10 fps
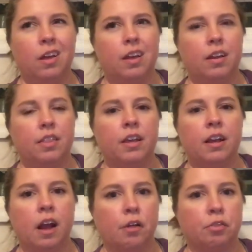and I think I
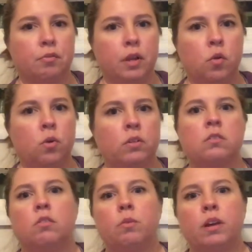got 3/4
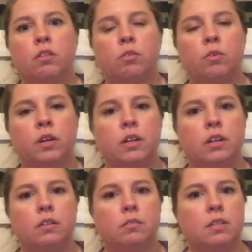of the way through it
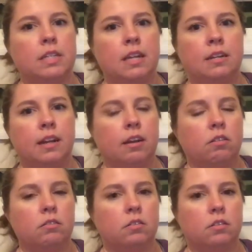and set it
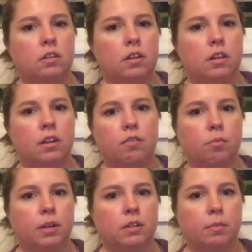down and never
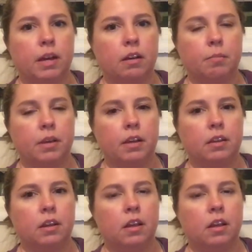picked it back up again.